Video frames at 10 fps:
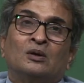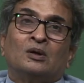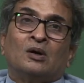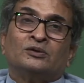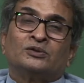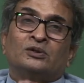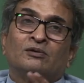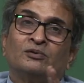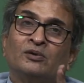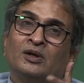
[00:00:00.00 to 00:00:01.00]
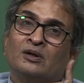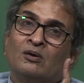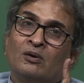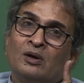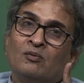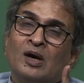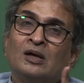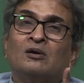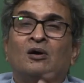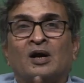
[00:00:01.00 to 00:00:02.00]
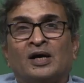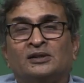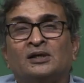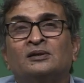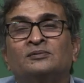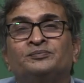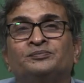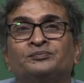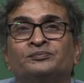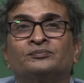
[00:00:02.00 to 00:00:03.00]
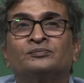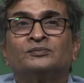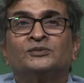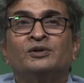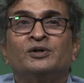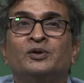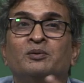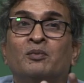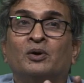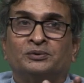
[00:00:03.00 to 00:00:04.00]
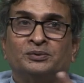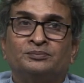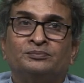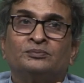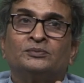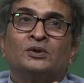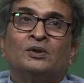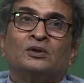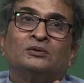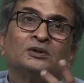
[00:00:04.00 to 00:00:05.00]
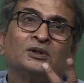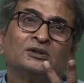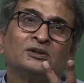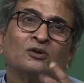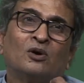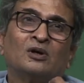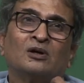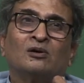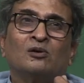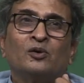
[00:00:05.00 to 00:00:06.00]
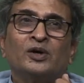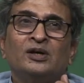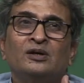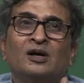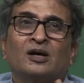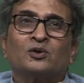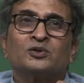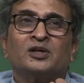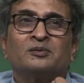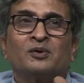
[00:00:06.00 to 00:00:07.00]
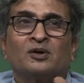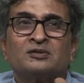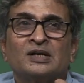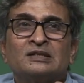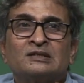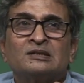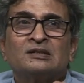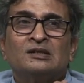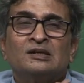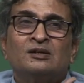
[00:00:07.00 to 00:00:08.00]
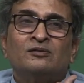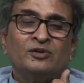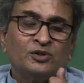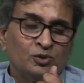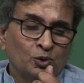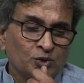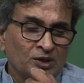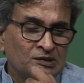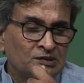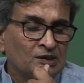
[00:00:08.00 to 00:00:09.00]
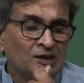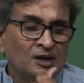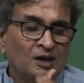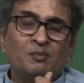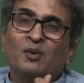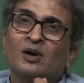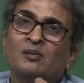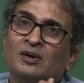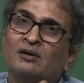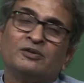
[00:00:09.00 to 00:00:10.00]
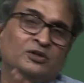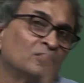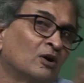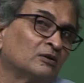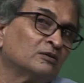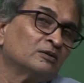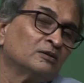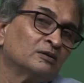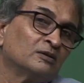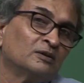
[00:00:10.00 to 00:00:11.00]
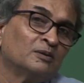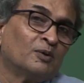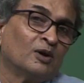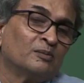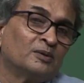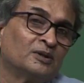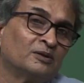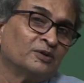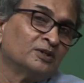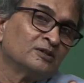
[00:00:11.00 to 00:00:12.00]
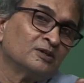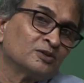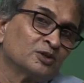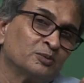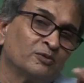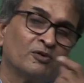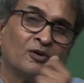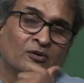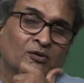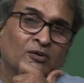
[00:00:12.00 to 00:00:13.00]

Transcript: Now, instead of doing only one or either, we are doing both. So, this is called a chlorine Hercosett process which uses a polymer which is not the polymer that we just discussed before